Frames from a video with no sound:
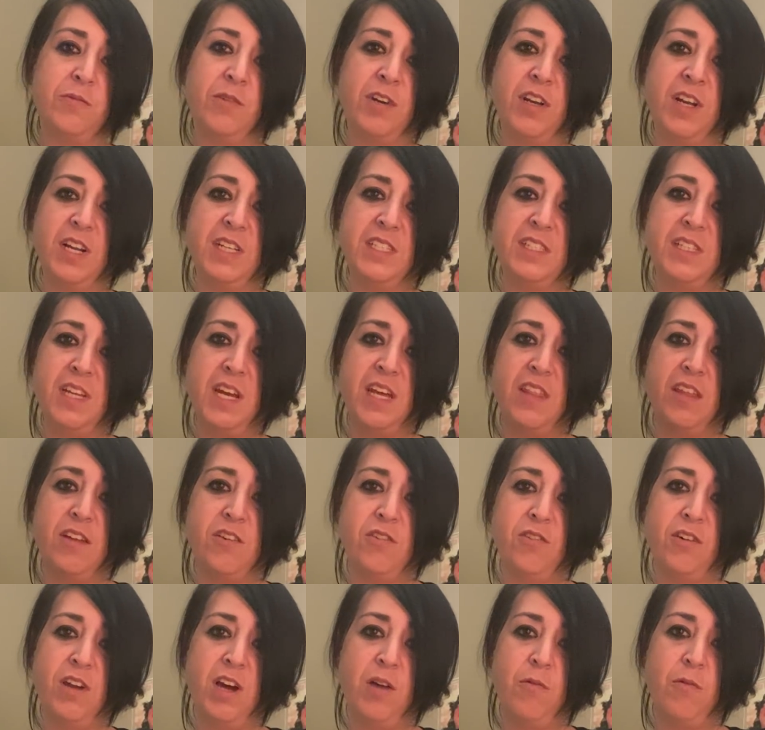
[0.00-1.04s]
What did I say? They
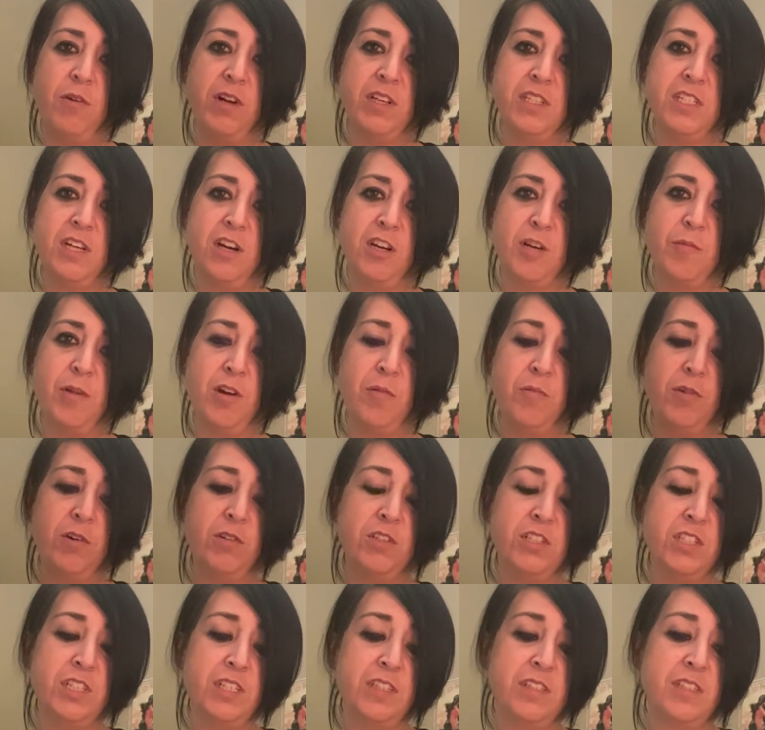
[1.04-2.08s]
do not want to talk about
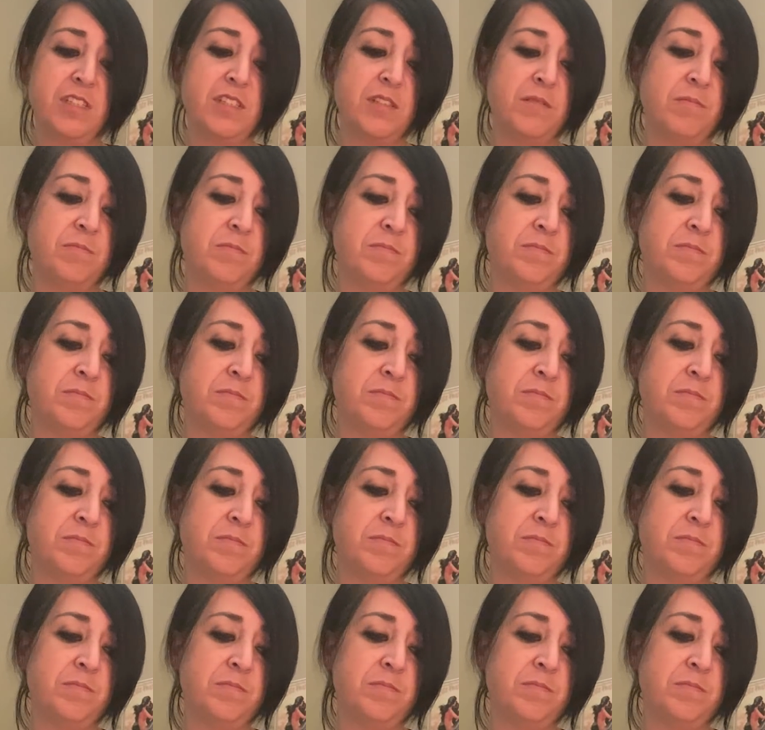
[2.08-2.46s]
emotions.